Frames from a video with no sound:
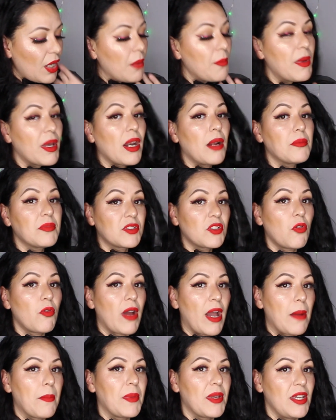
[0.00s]
but I'm so
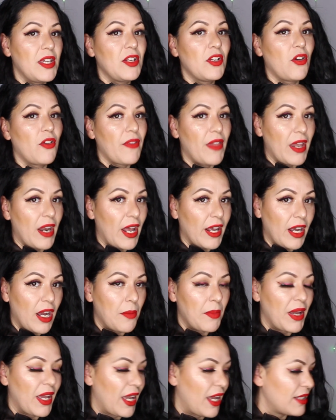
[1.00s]
happy, you know, that I
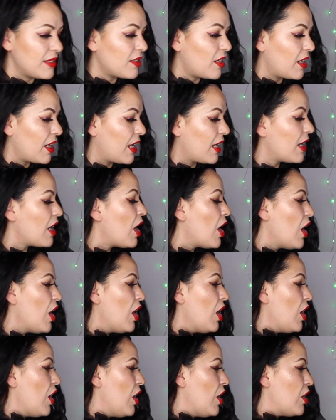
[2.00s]
got my hands on it.
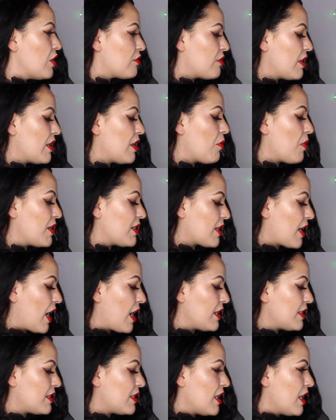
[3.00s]
So anyways,
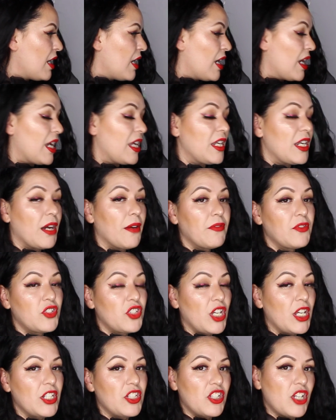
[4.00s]
guys, enough
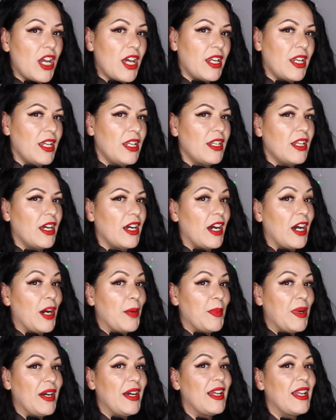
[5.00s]
chit-chatting.
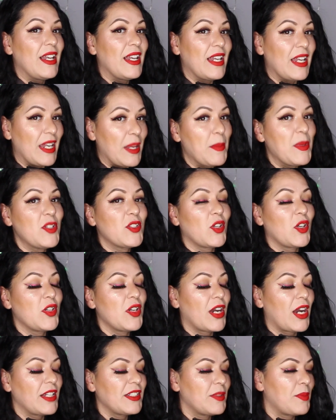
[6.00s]
Let me show
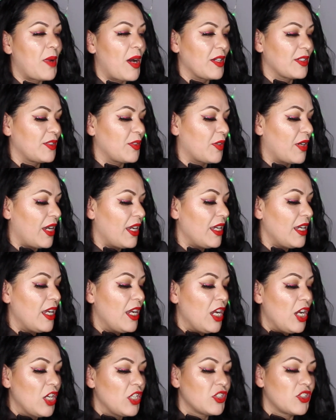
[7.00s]
you guys the box, okay?
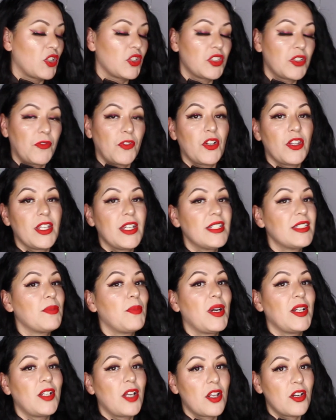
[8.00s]
So for this,
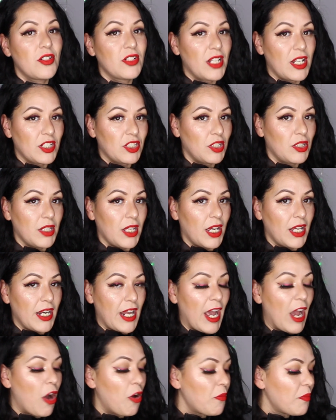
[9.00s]
my daughter's actually gonna
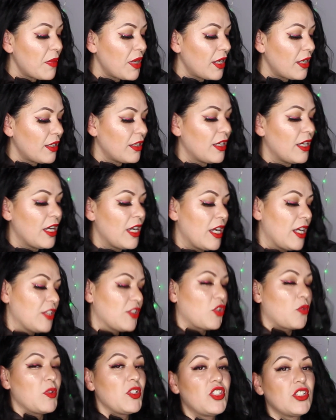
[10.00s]
help me.
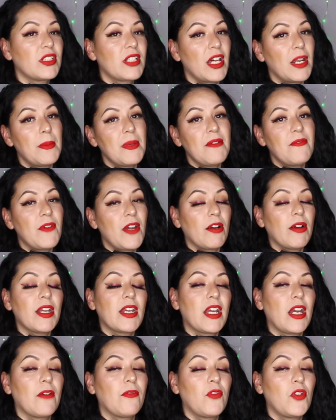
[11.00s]
So we just gotta be very
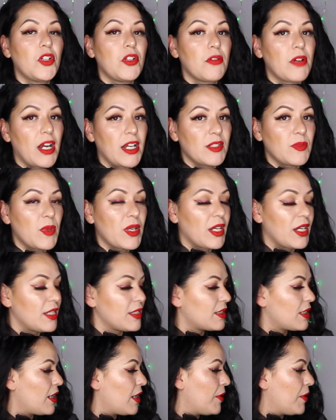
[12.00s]
careful, you guys, because